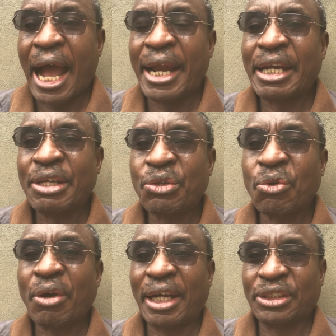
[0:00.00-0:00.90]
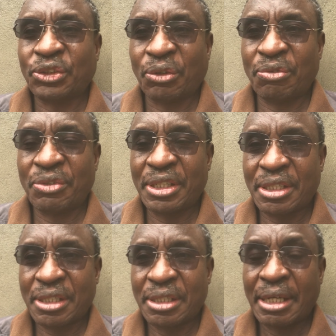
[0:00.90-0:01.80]
and you can solve
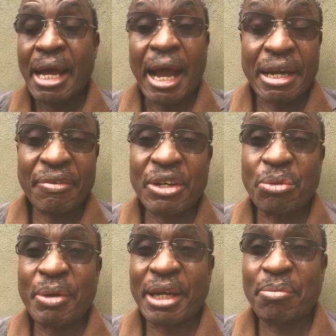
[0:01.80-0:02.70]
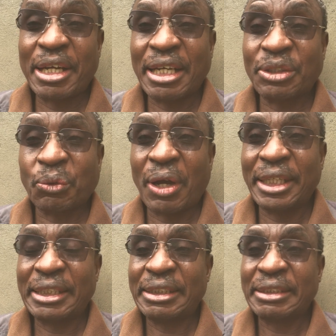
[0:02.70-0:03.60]
it. And even to make matters
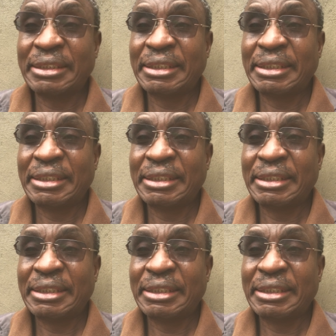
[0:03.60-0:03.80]
worse,